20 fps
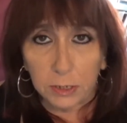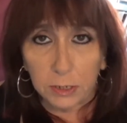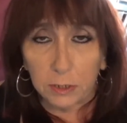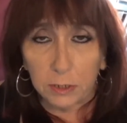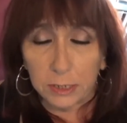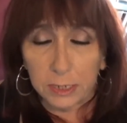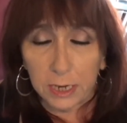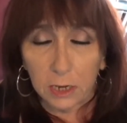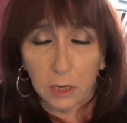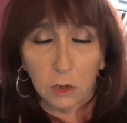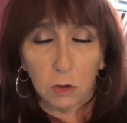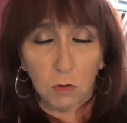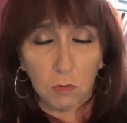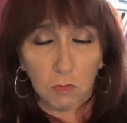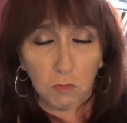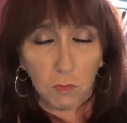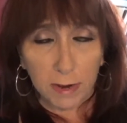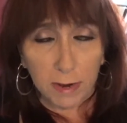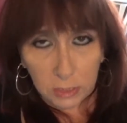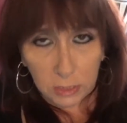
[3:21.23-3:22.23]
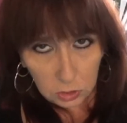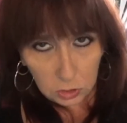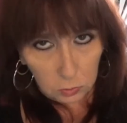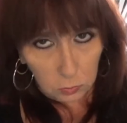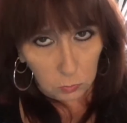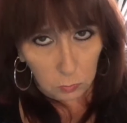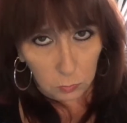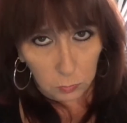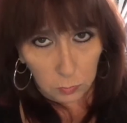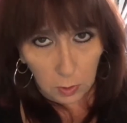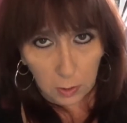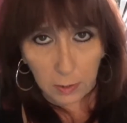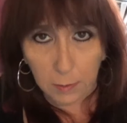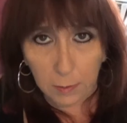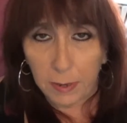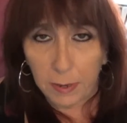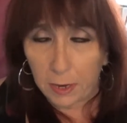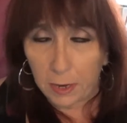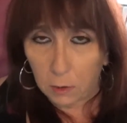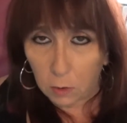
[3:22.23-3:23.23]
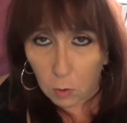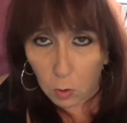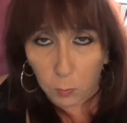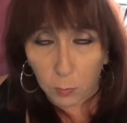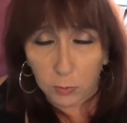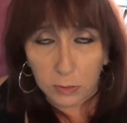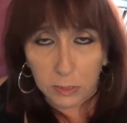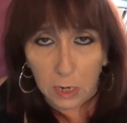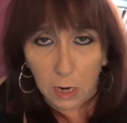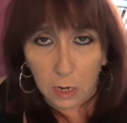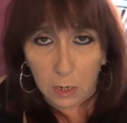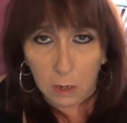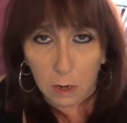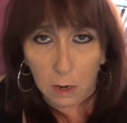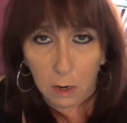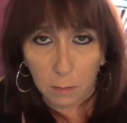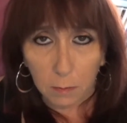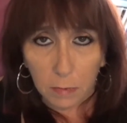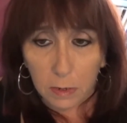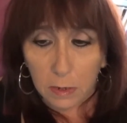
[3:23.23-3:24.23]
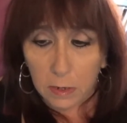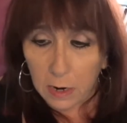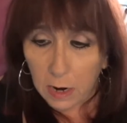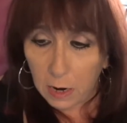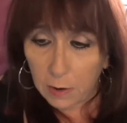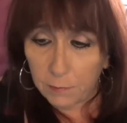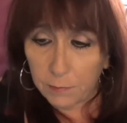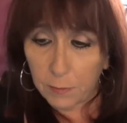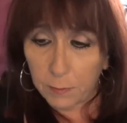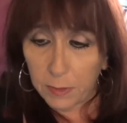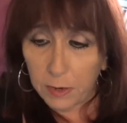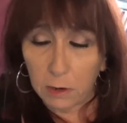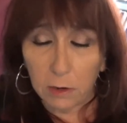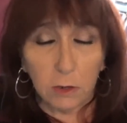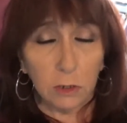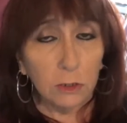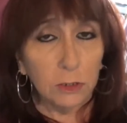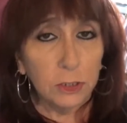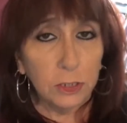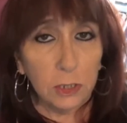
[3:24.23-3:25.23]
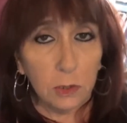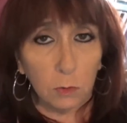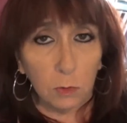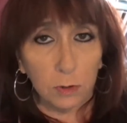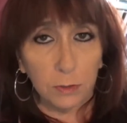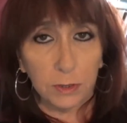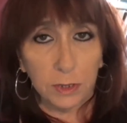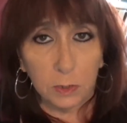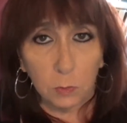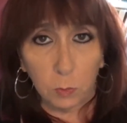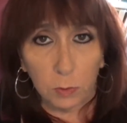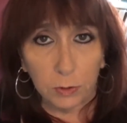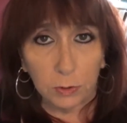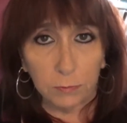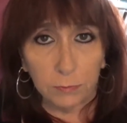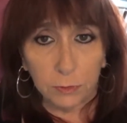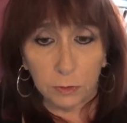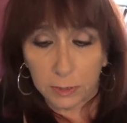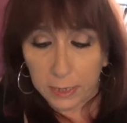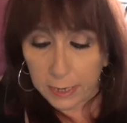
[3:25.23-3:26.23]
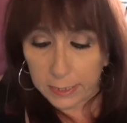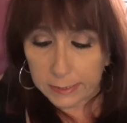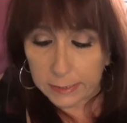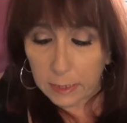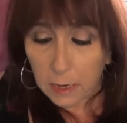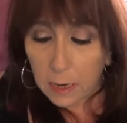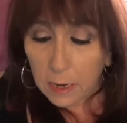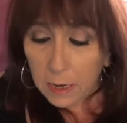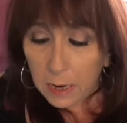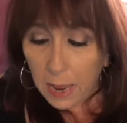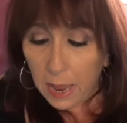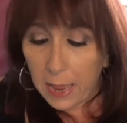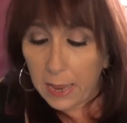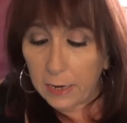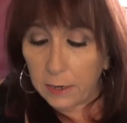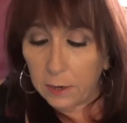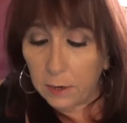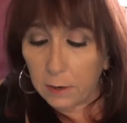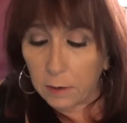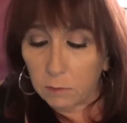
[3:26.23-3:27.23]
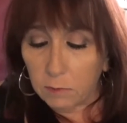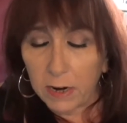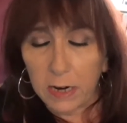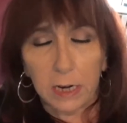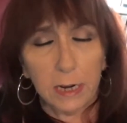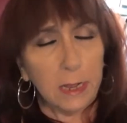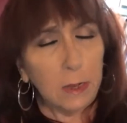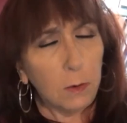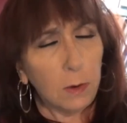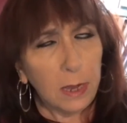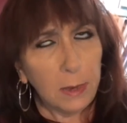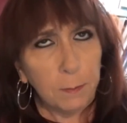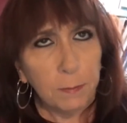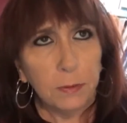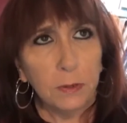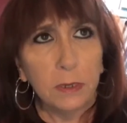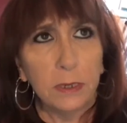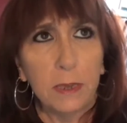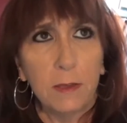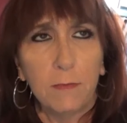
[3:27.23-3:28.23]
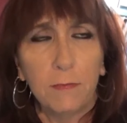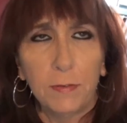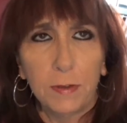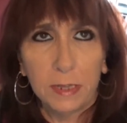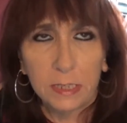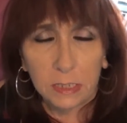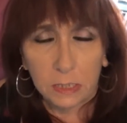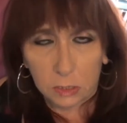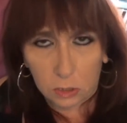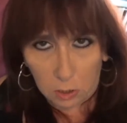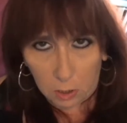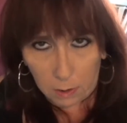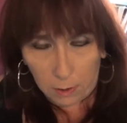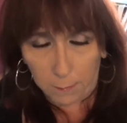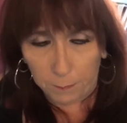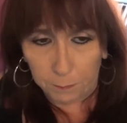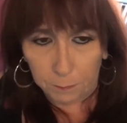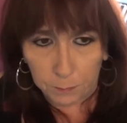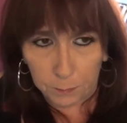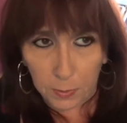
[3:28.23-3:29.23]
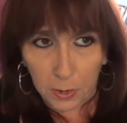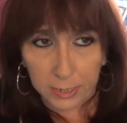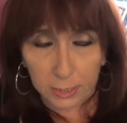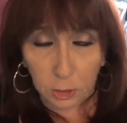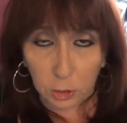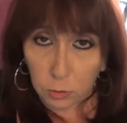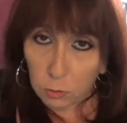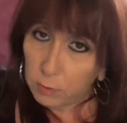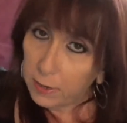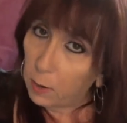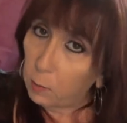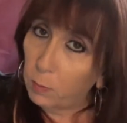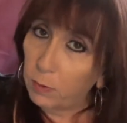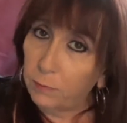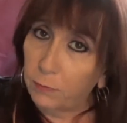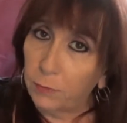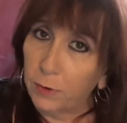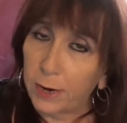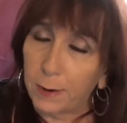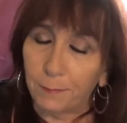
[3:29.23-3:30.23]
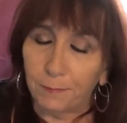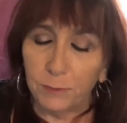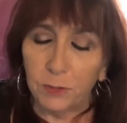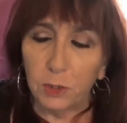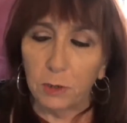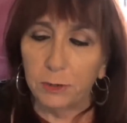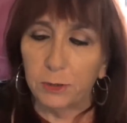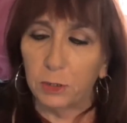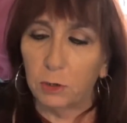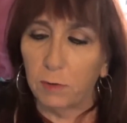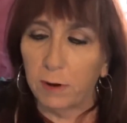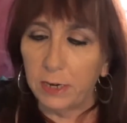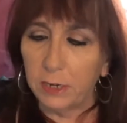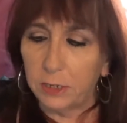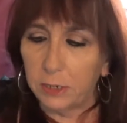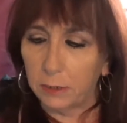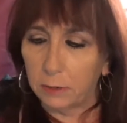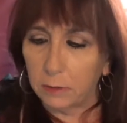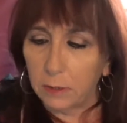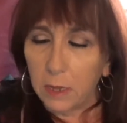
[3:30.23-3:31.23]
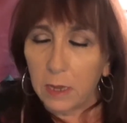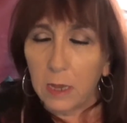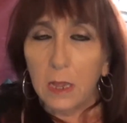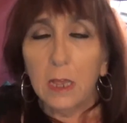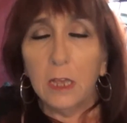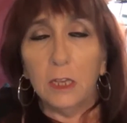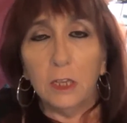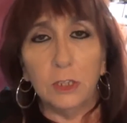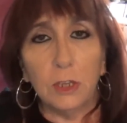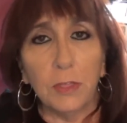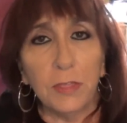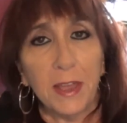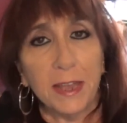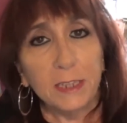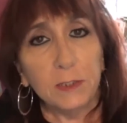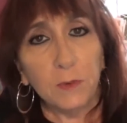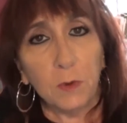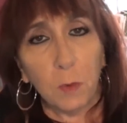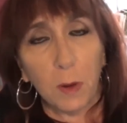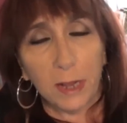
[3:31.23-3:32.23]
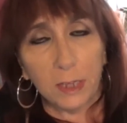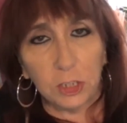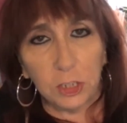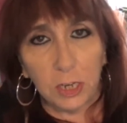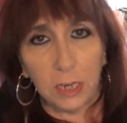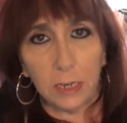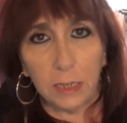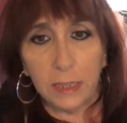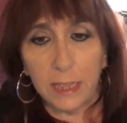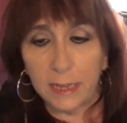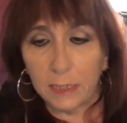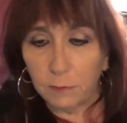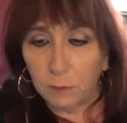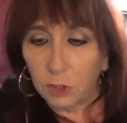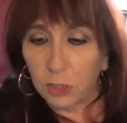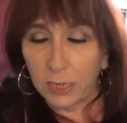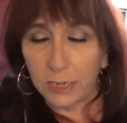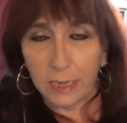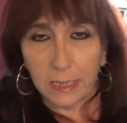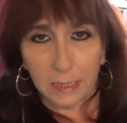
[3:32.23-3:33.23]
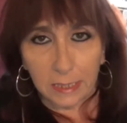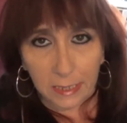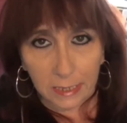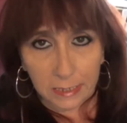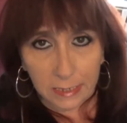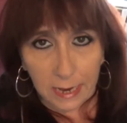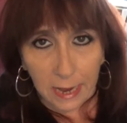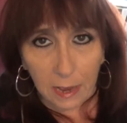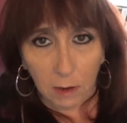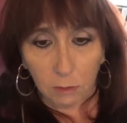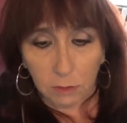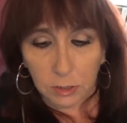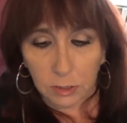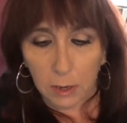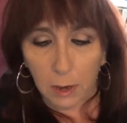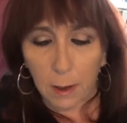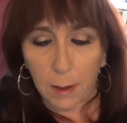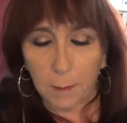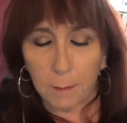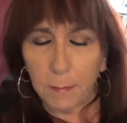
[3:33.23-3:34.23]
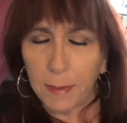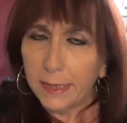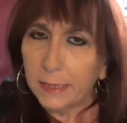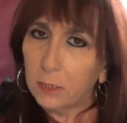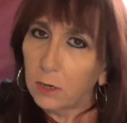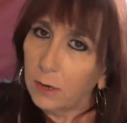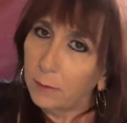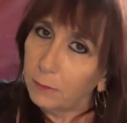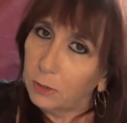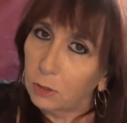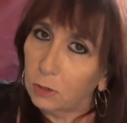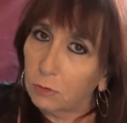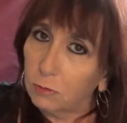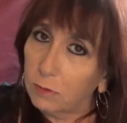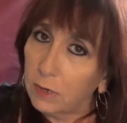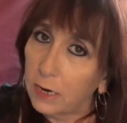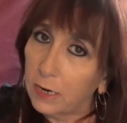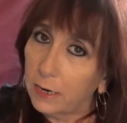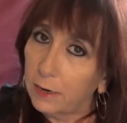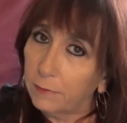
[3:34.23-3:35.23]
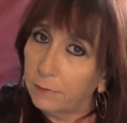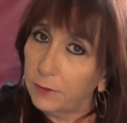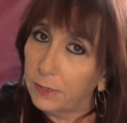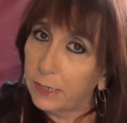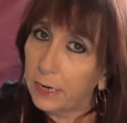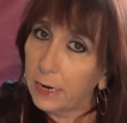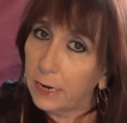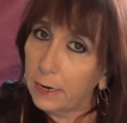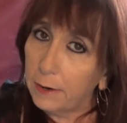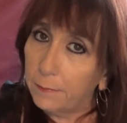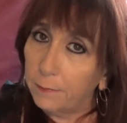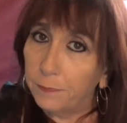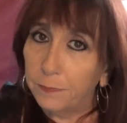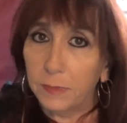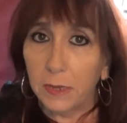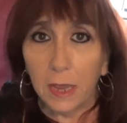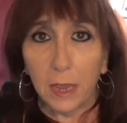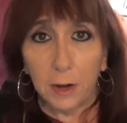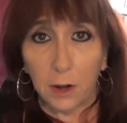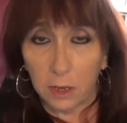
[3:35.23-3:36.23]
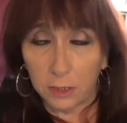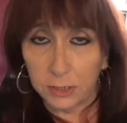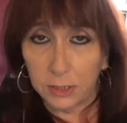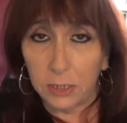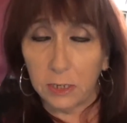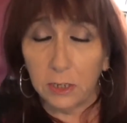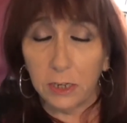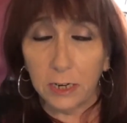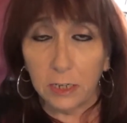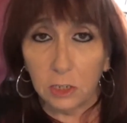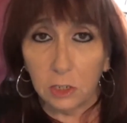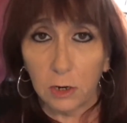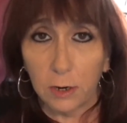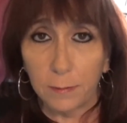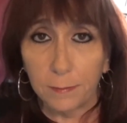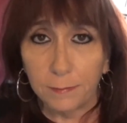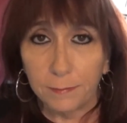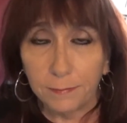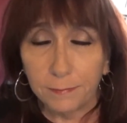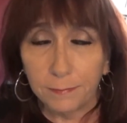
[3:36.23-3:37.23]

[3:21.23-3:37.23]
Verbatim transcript: It'll take you right to um, AnnKullberg.com. And from there, you'll see all these wonderful kits. And uh, right now, I believe it's um, buy two, get one free. So it's a great deal. So thanks for watching. Thanks for checking this out. Uh, make time to create every day. And I'll see you next time.